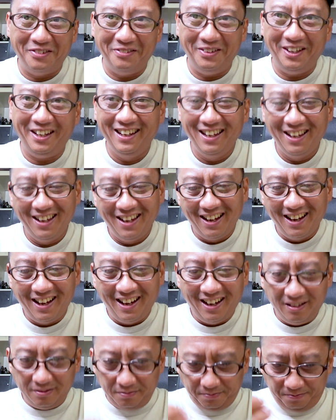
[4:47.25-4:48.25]
me,
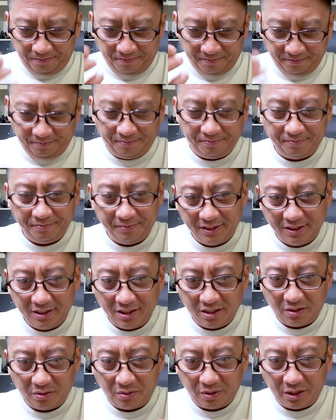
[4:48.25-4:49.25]

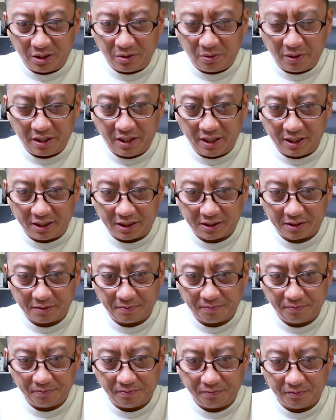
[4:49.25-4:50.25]
we're doing this.
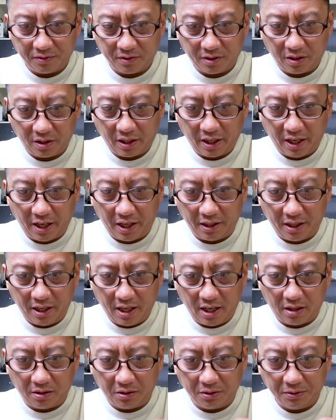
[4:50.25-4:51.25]
Okay,
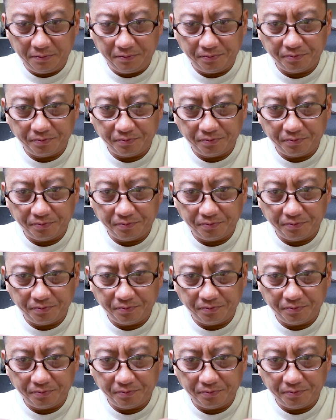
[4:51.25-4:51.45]
now